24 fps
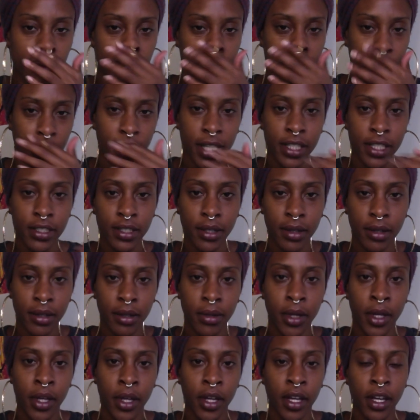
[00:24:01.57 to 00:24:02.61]
trying to
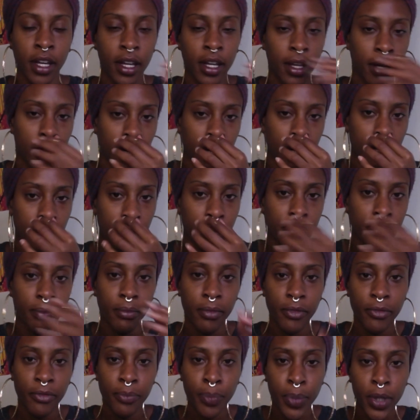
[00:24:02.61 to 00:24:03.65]

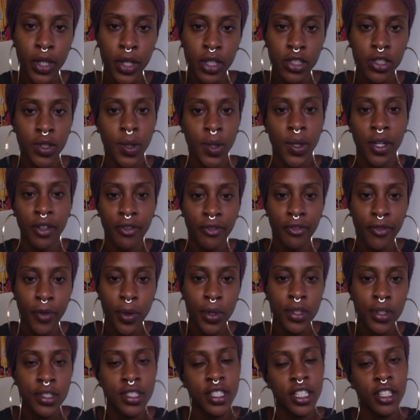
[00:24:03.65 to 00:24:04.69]
push or
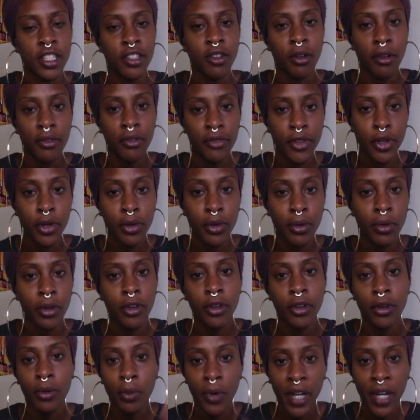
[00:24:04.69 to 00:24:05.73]
enforce your view or
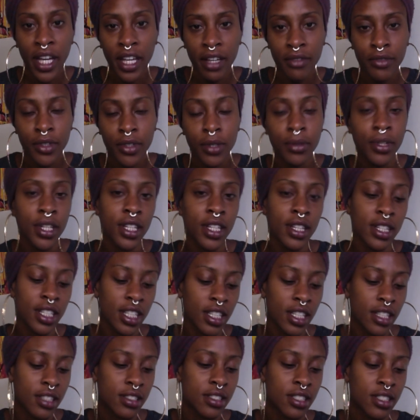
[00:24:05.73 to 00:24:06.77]
your way of doing
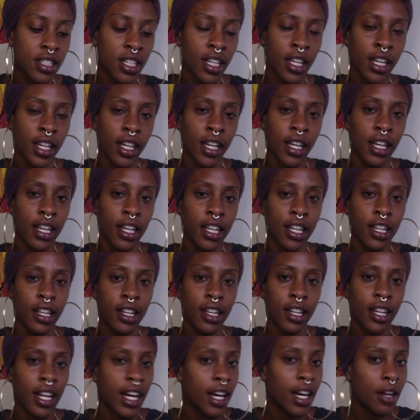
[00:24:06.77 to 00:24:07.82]
things, and
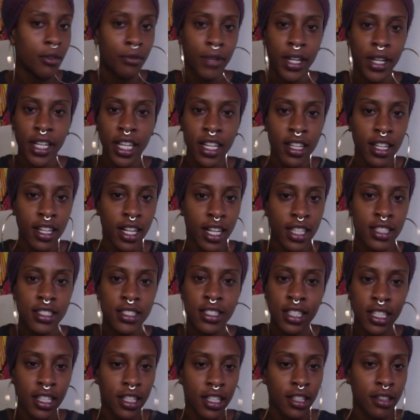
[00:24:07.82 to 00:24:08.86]
not
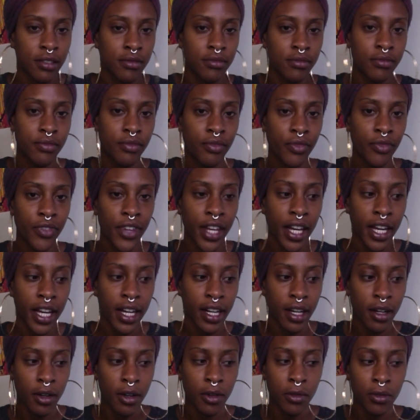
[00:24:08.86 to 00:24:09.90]
recognizing
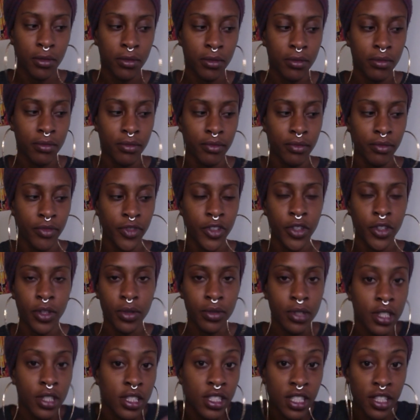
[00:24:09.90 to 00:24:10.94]
how,
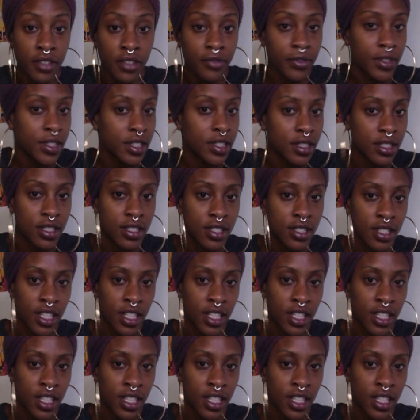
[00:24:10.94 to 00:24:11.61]
the difference